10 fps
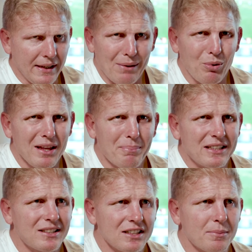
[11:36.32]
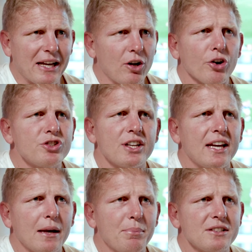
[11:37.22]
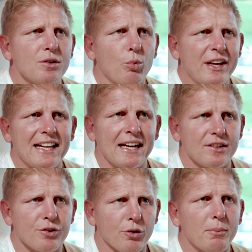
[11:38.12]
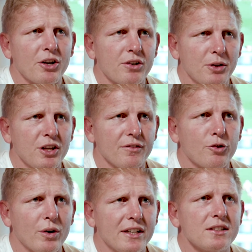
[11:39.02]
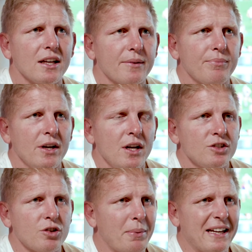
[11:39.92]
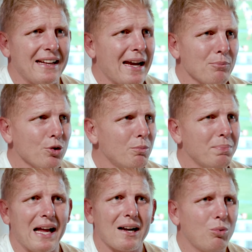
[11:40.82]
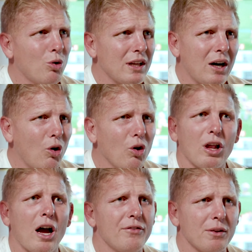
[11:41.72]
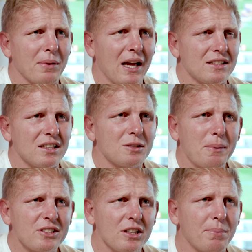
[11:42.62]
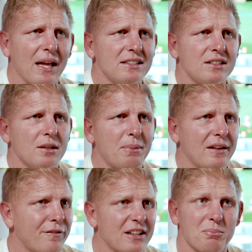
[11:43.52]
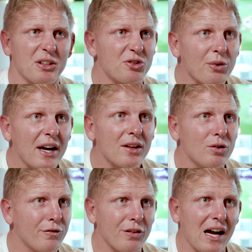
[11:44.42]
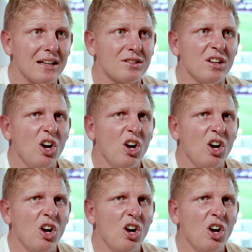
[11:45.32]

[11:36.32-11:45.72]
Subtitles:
Yeah, one of the best things about Origin Camp is we get out into a remote community of Queensland. So we've been in Emerald, Blackwater, all over the place, especially places that have been affected by drought or floods,